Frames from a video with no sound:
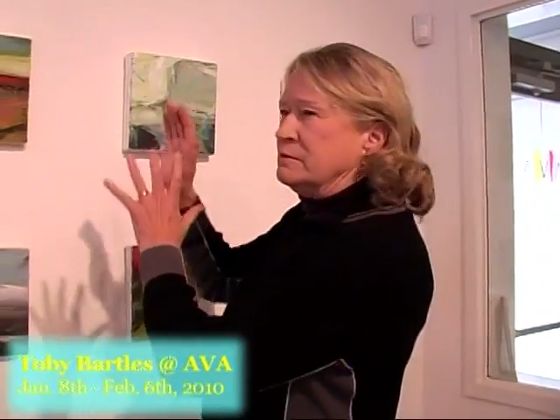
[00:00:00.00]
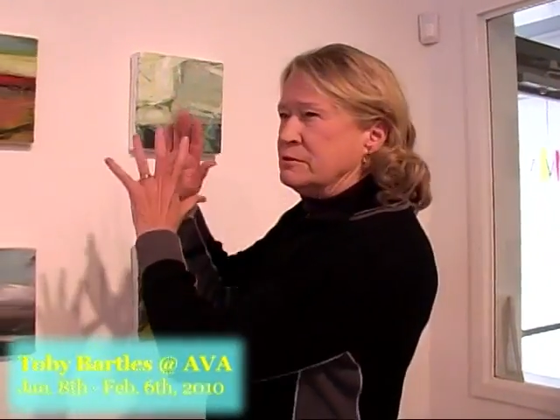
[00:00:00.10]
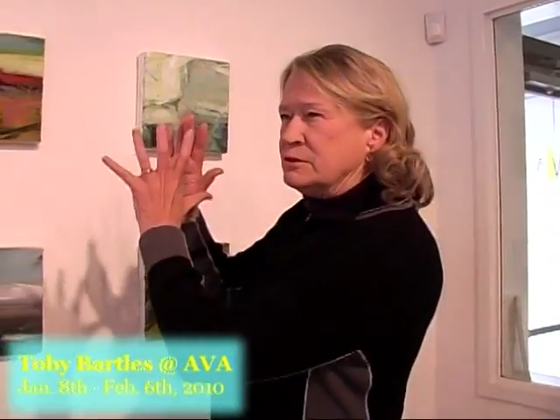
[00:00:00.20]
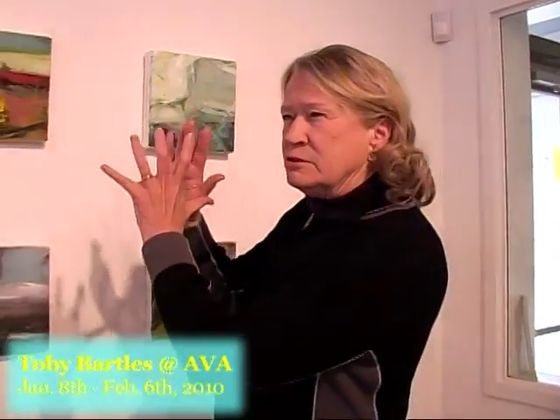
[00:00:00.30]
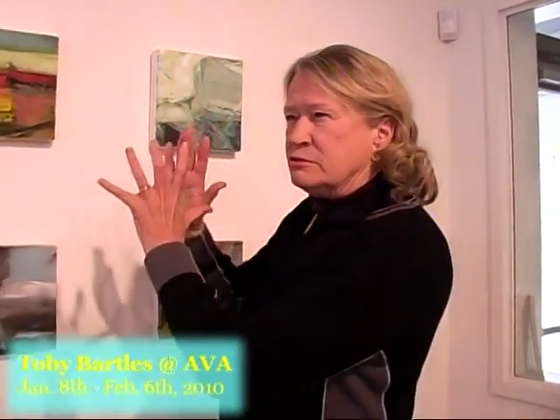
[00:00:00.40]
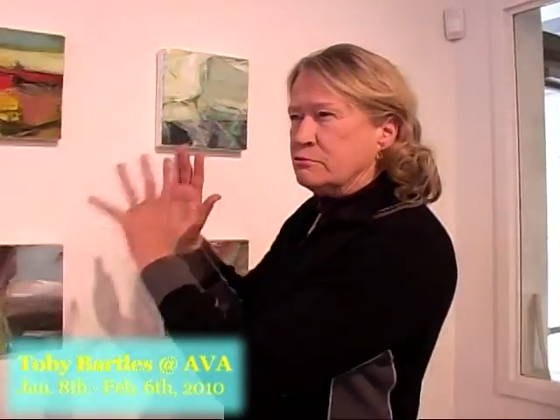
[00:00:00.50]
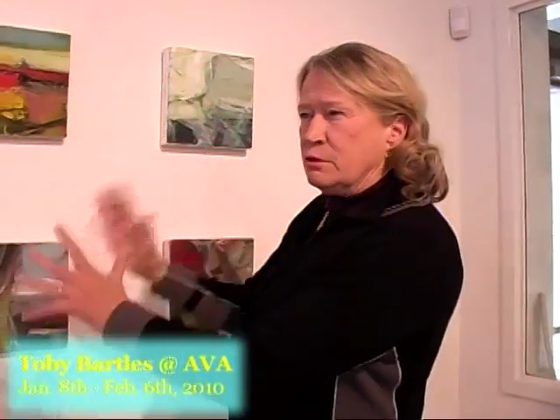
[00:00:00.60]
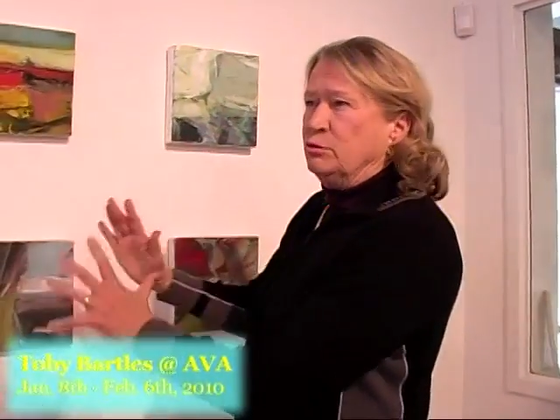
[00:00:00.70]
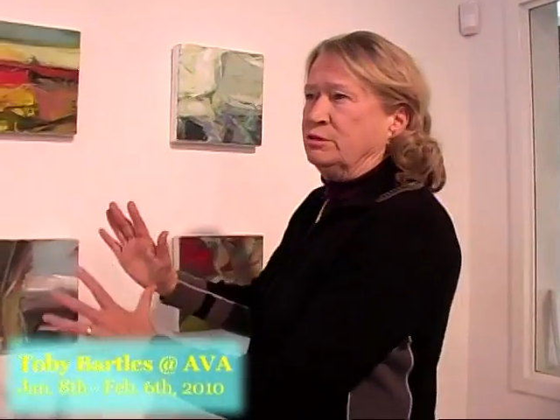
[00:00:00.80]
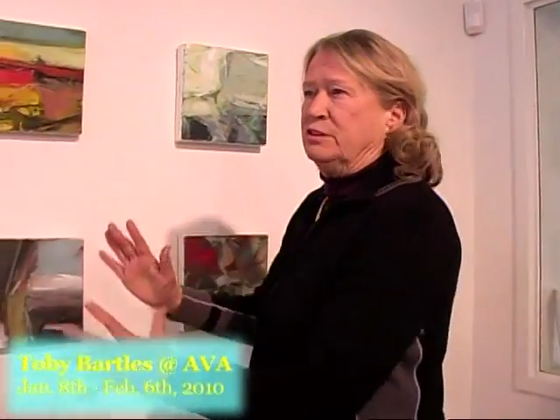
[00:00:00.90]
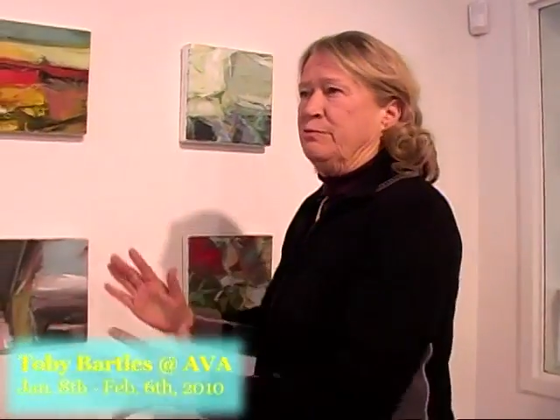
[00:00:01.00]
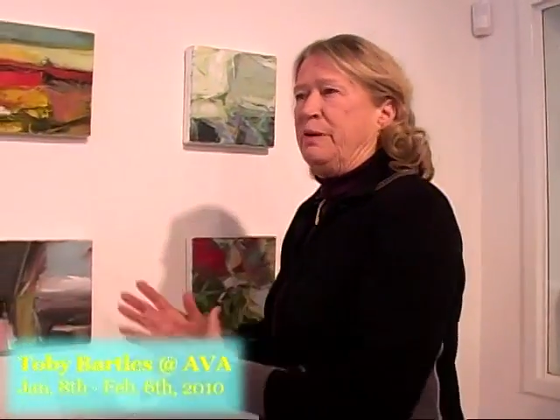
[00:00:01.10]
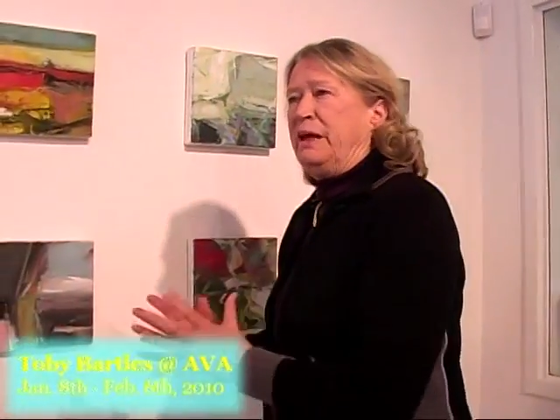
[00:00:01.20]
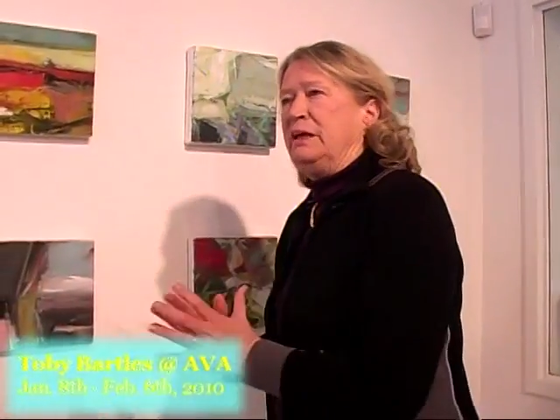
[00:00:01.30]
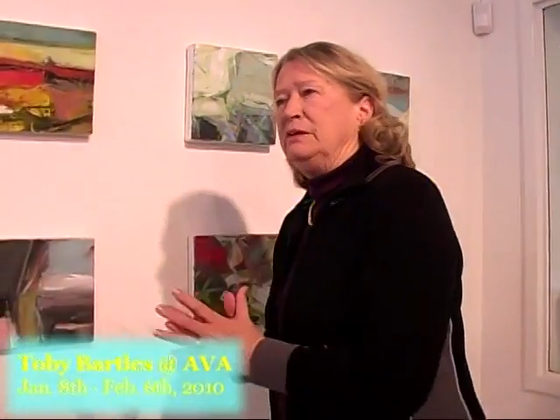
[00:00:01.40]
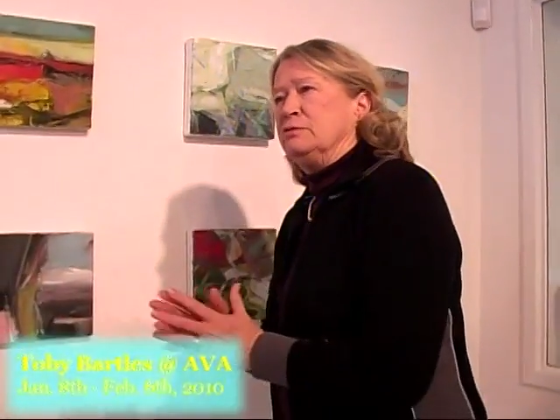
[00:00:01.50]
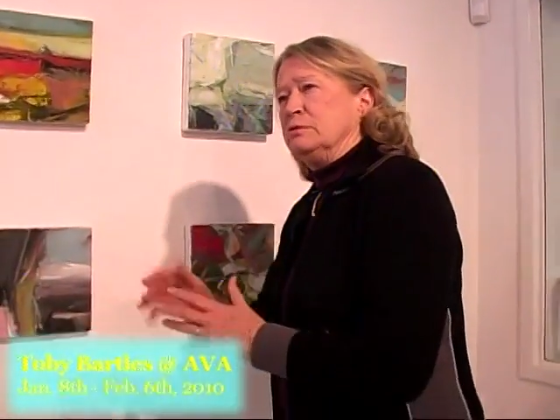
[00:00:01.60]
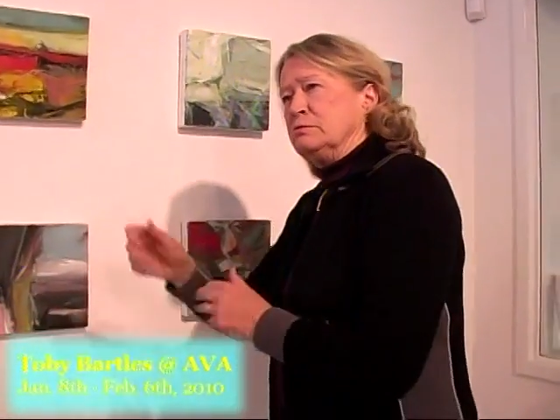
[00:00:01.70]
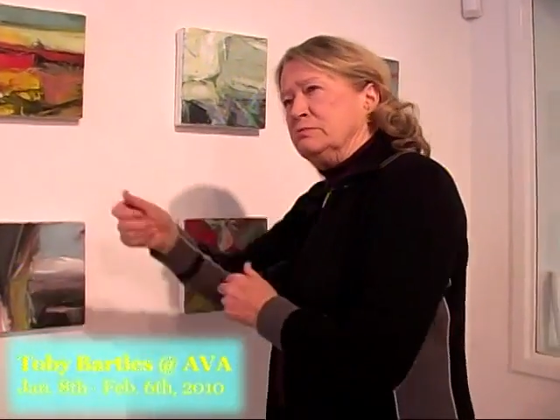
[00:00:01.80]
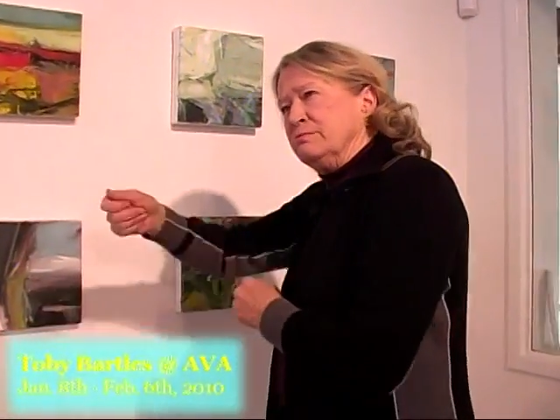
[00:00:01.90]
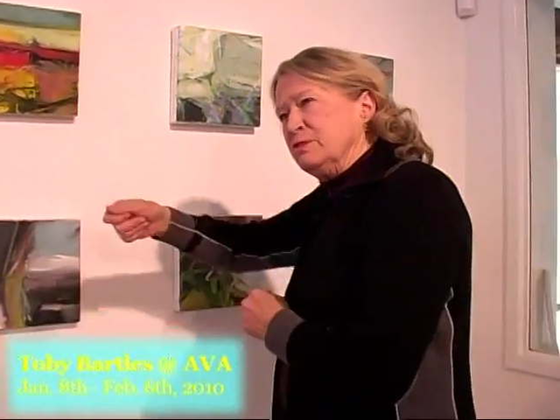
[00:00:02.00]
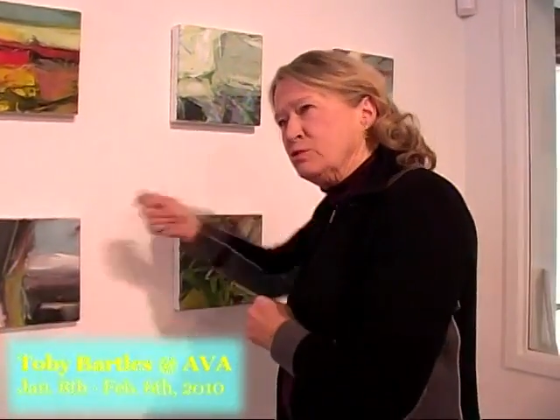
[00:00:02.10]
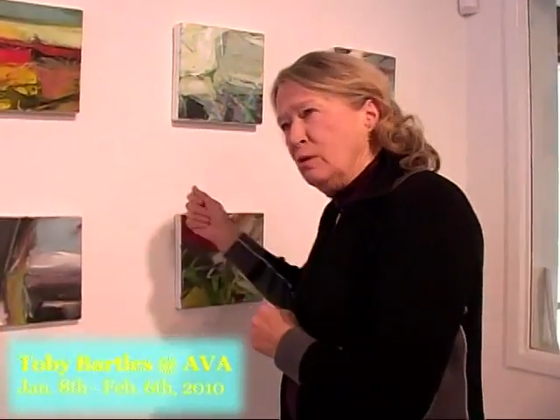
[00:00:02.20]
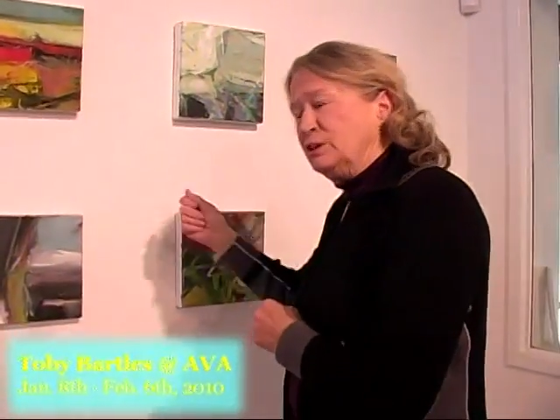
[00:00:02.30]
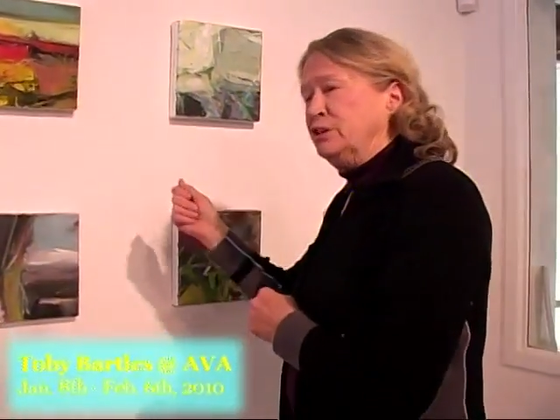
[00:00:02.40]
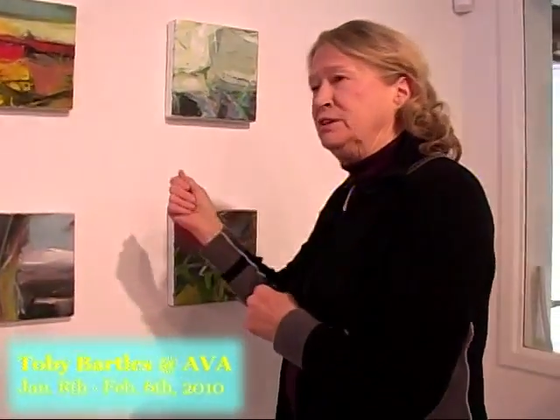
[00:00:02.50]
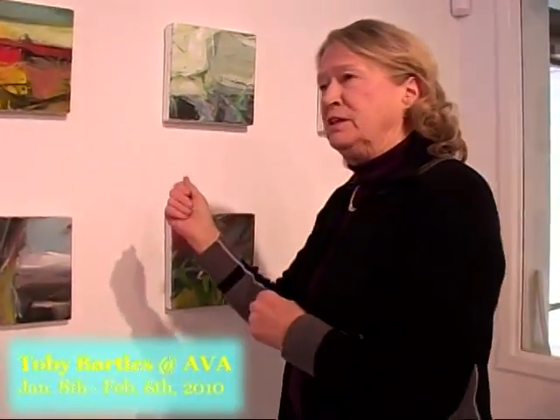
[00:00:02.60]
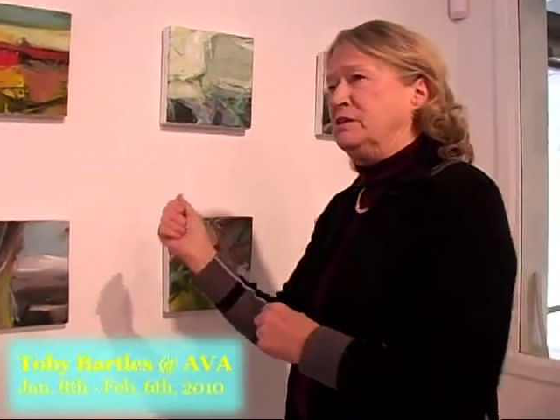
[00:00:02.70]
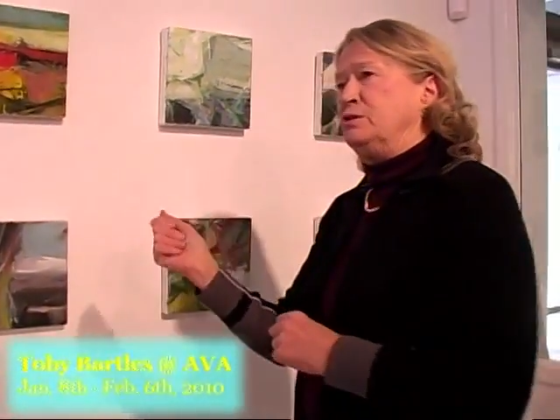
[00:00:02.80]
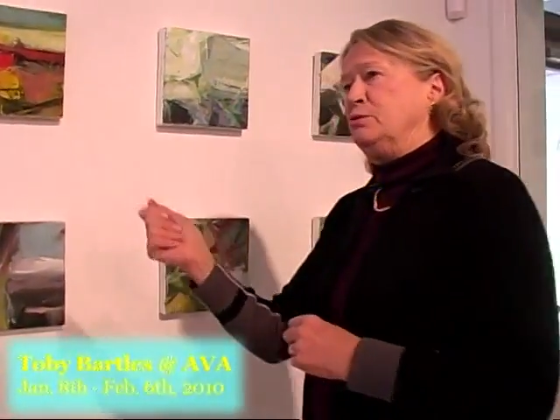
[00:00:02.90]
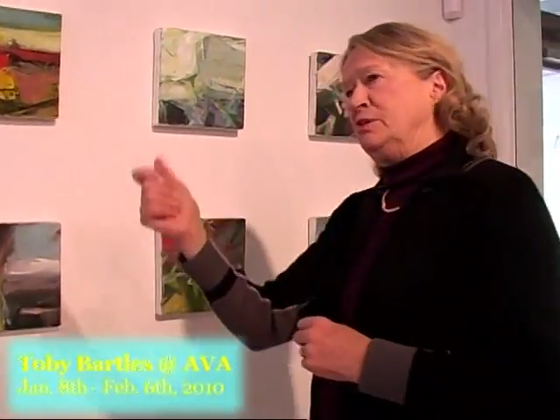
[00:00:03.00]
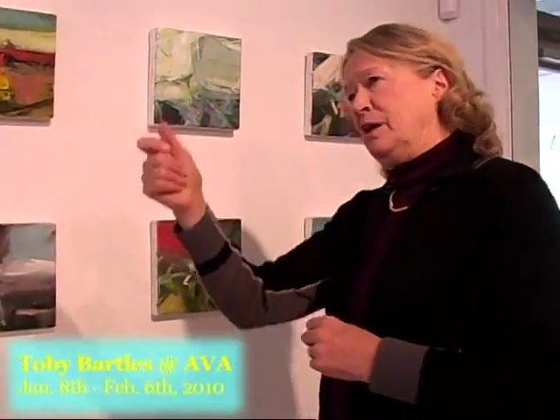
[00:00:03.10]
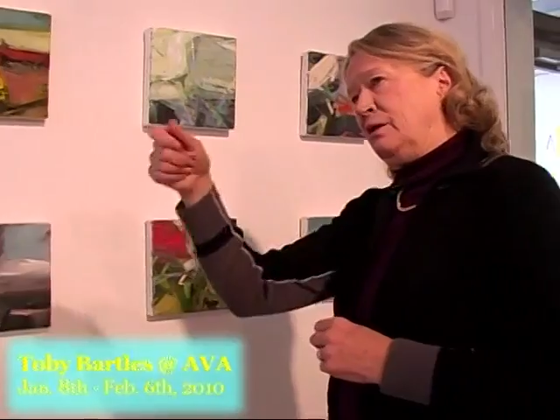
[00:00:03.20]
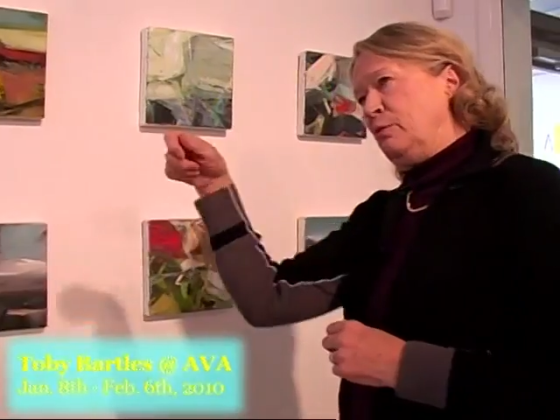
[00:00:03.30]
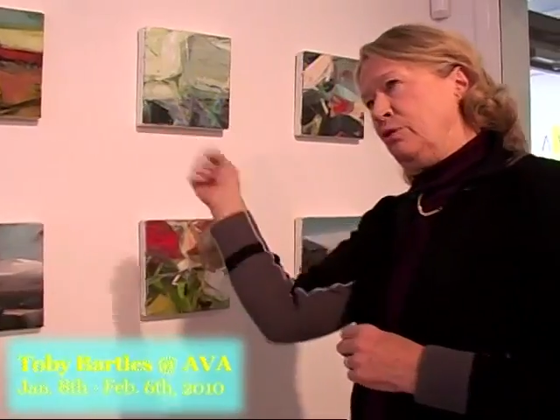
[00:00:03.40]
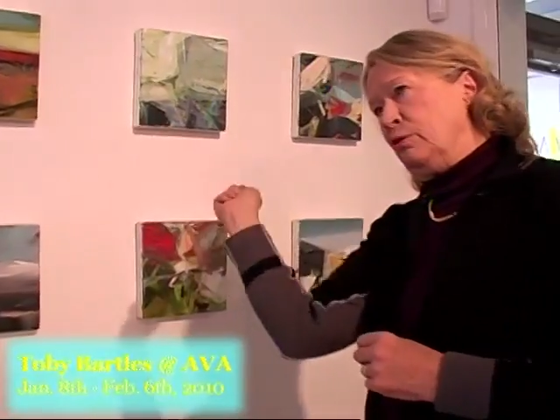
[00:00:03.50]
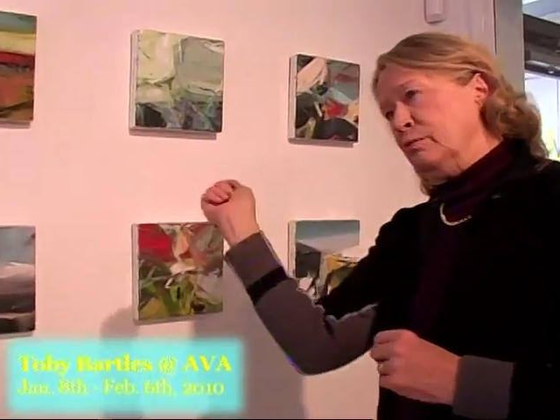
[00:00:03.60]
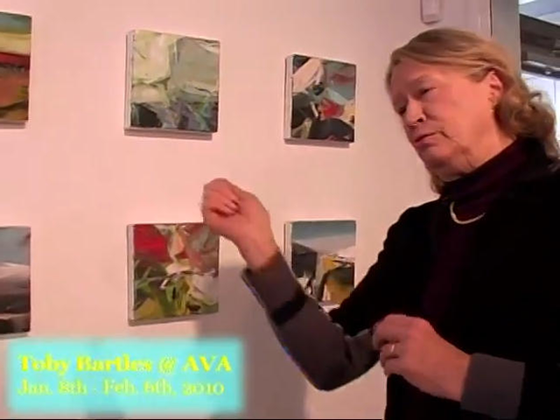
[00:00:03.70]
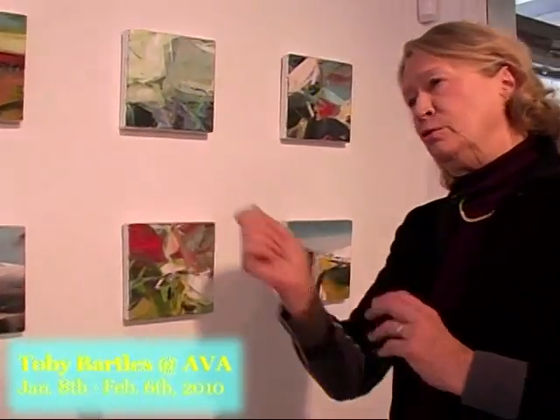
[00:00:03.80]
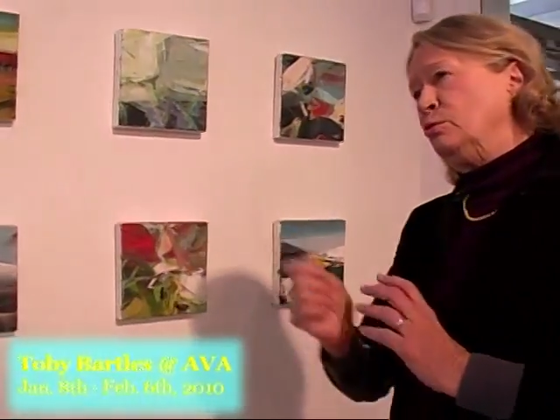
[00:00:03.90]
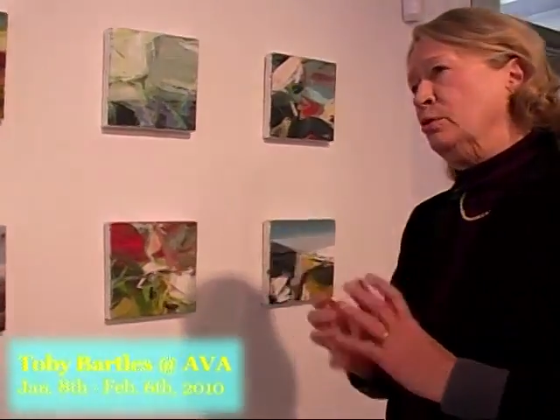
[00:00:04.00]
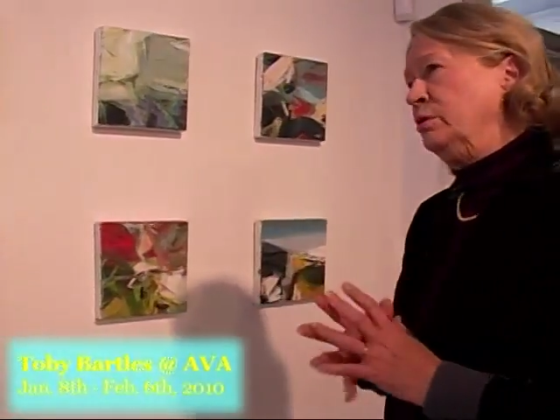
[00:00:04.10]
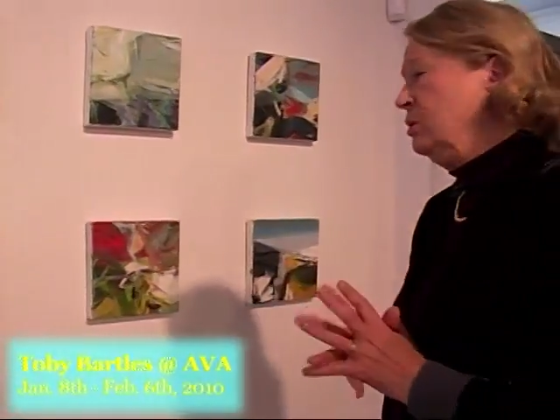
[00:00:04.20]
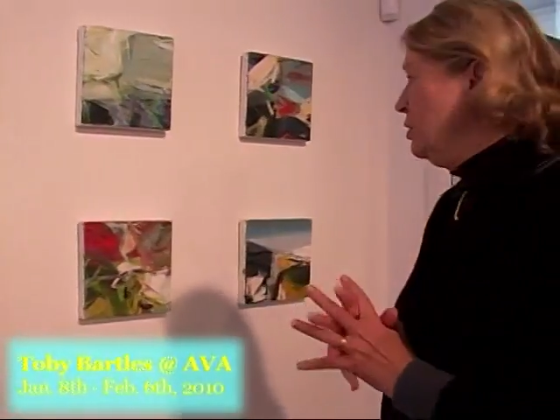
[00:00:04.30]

strokes of paint, or swashes, as you say, with your tool.